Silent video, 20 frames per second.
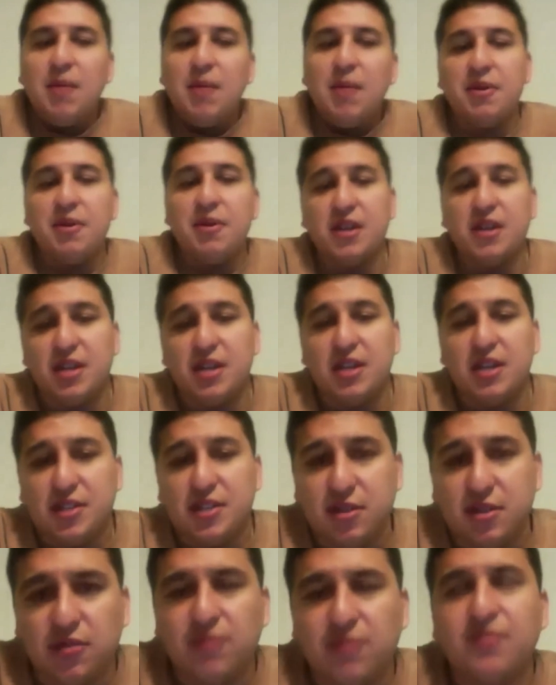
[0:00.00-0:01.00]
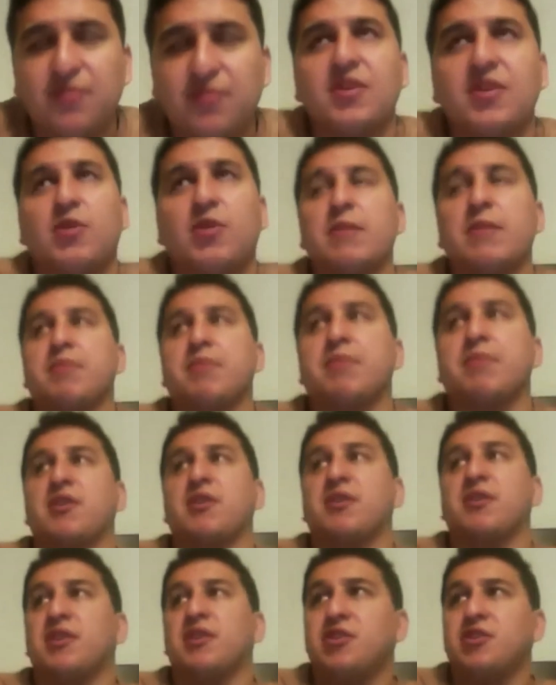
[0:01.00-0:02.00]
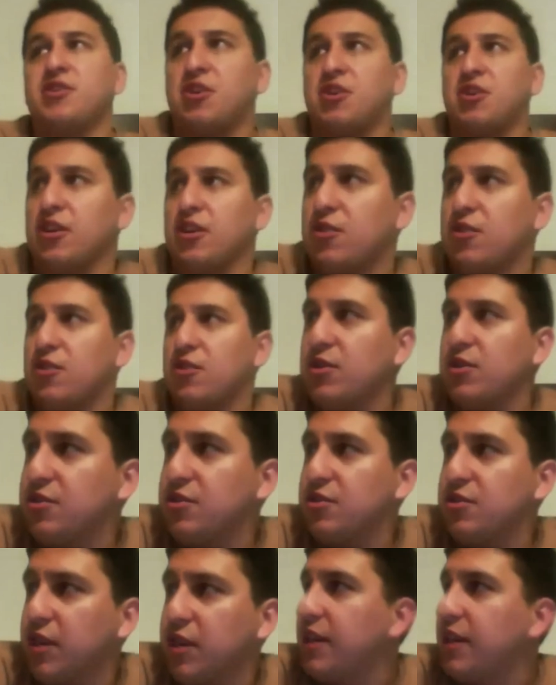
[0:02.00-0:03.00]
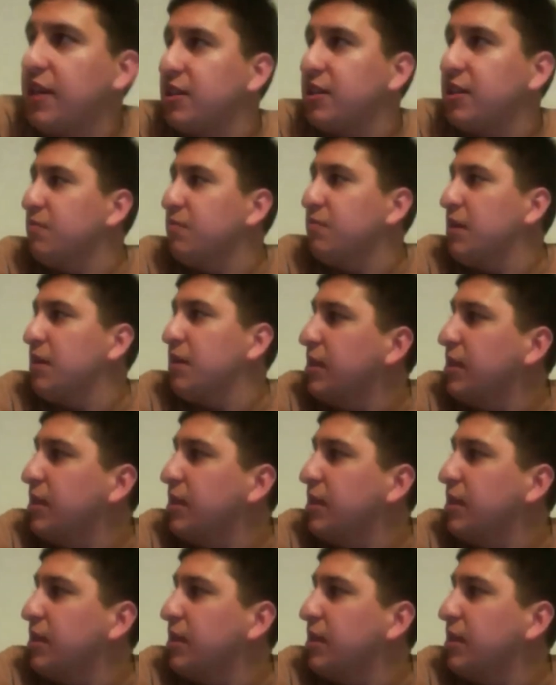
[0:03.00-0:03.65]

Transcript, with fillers: Apparently, also, Queen Beryl and her Dark Crystal Kingdom and uh,